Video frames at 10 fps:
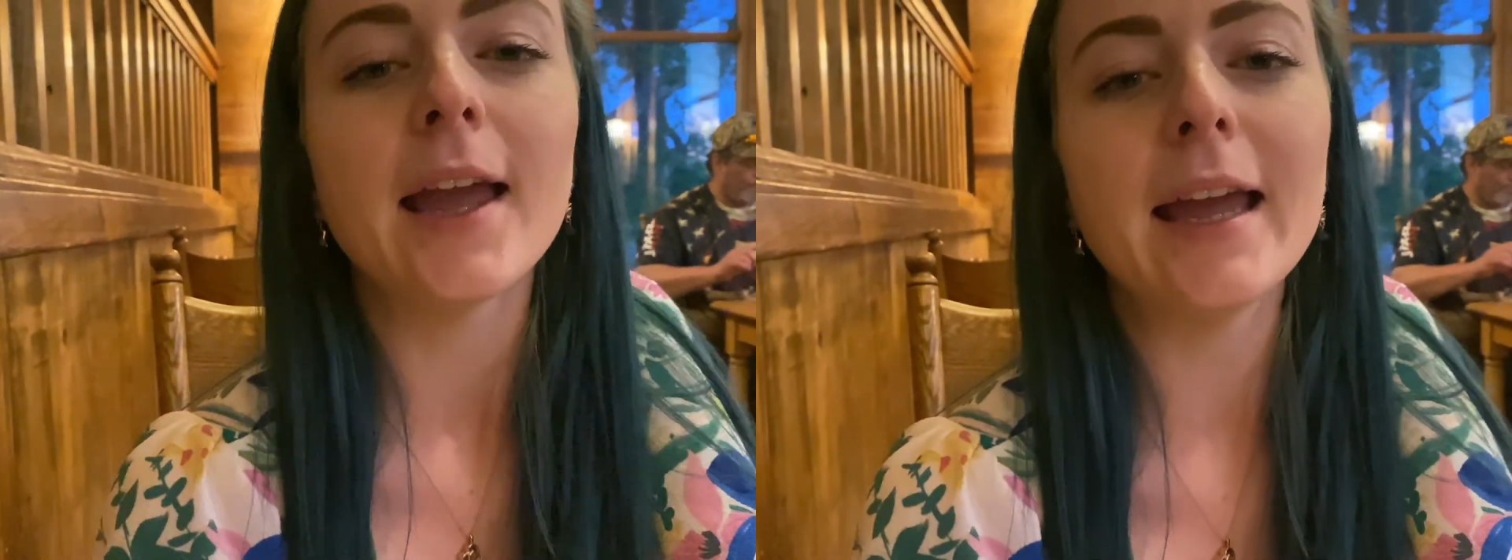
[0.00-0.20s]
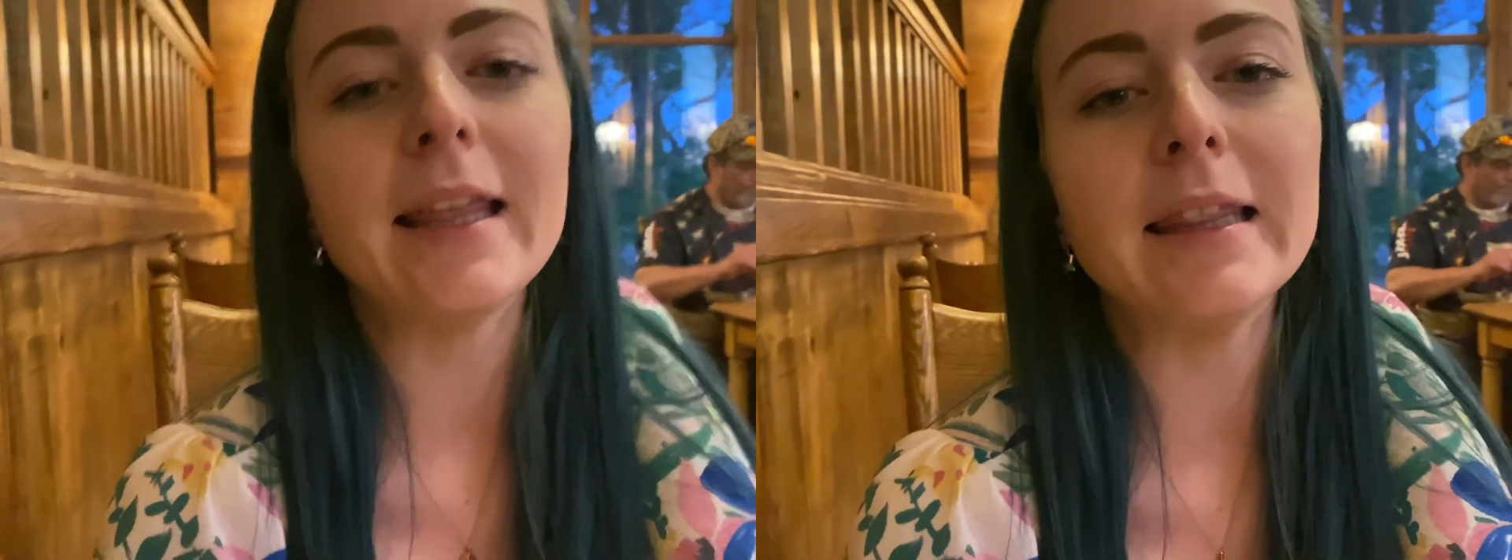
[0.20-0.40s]

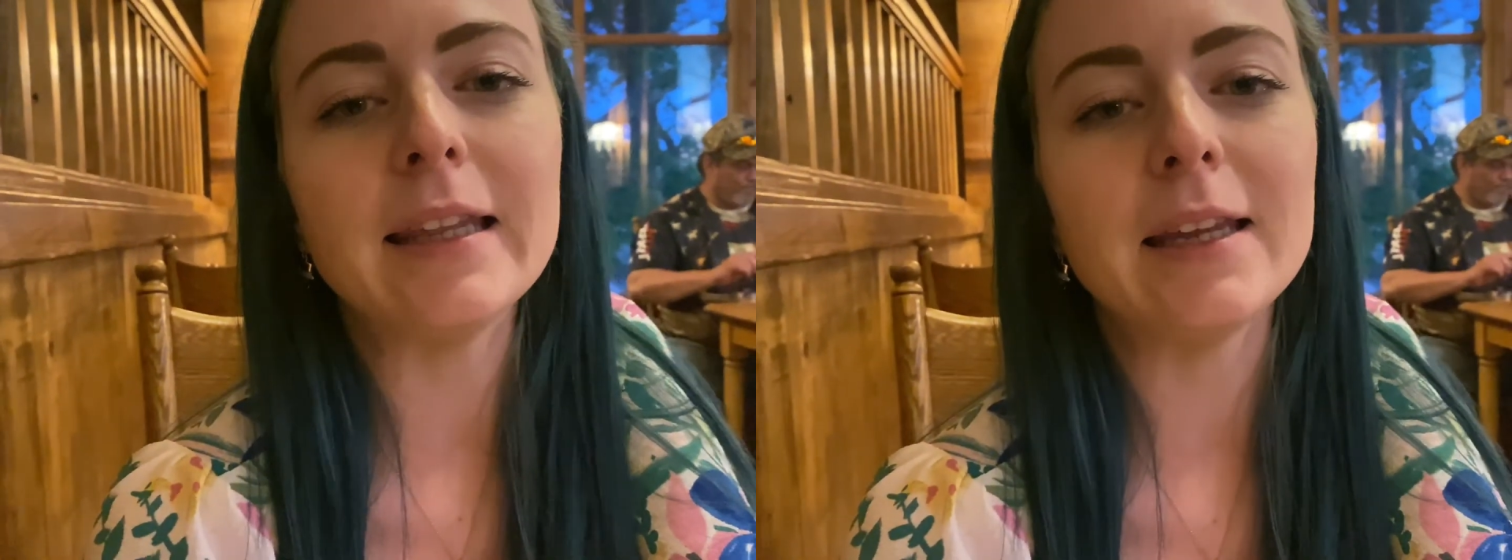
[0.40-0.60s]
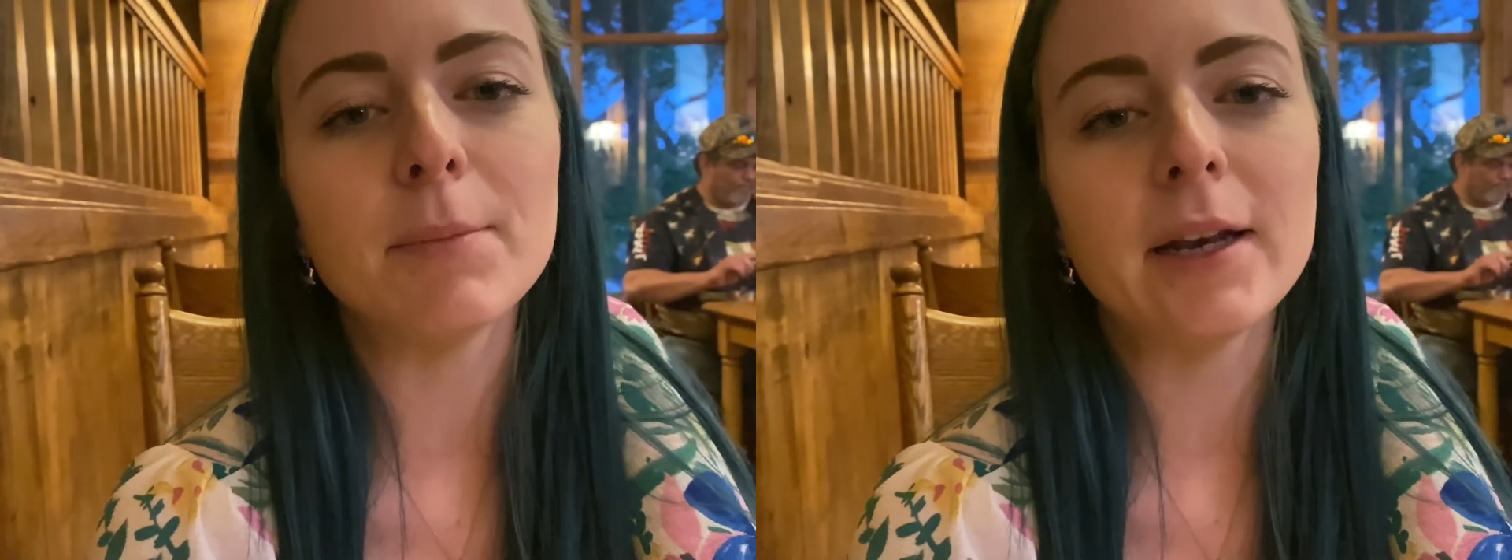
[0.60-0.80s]

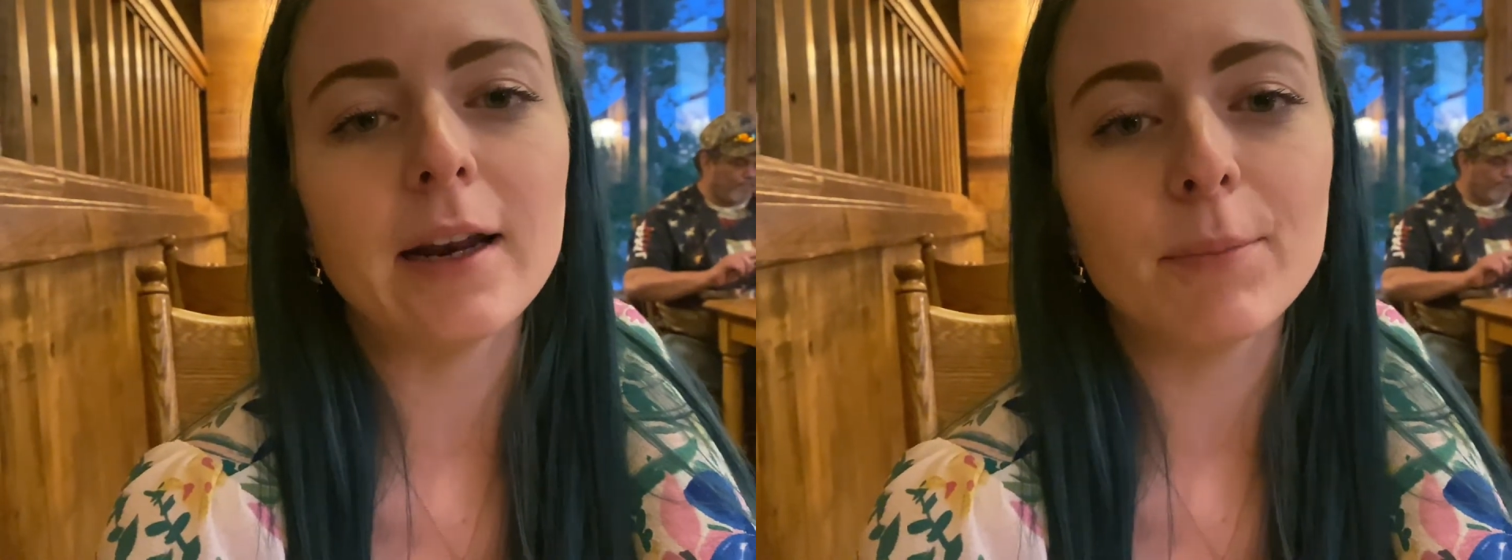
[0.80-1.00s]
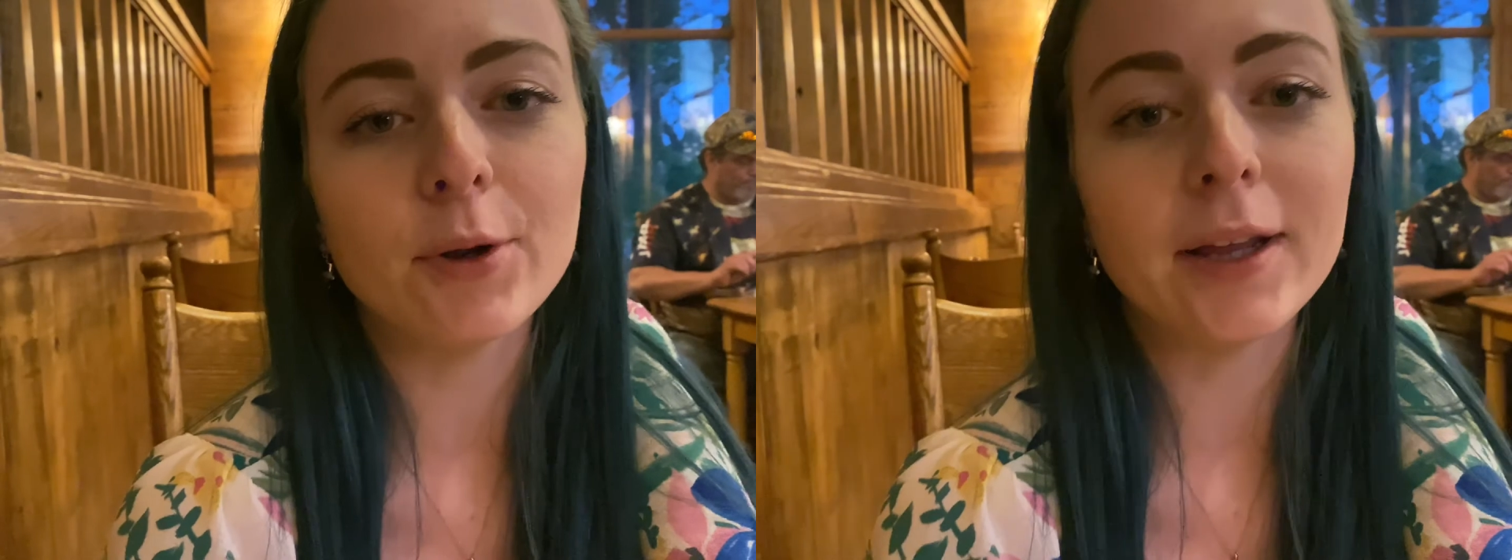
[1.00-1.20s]
And the
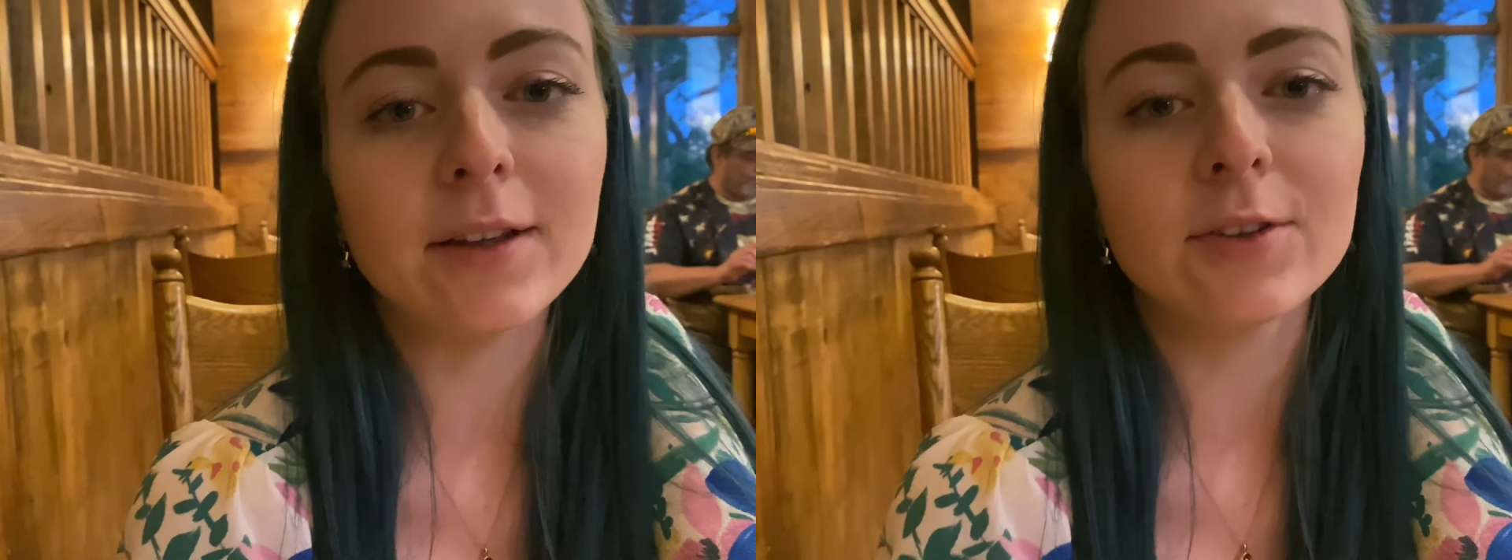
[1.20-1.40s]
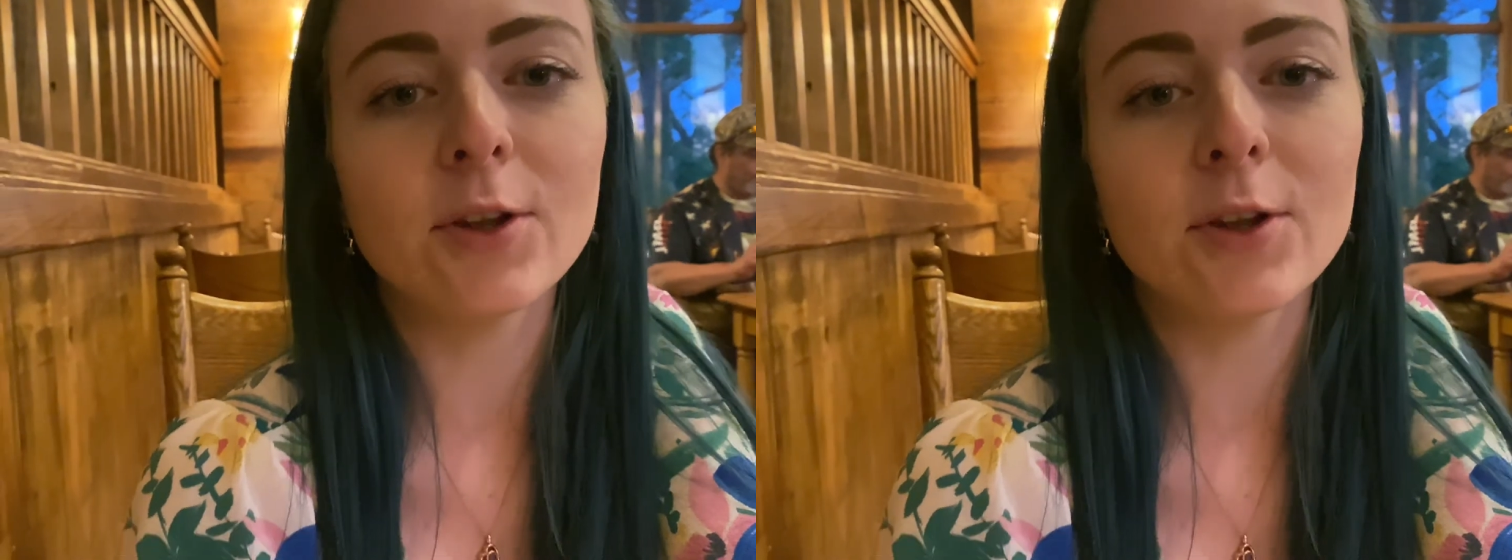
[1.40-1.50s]
banana pudding,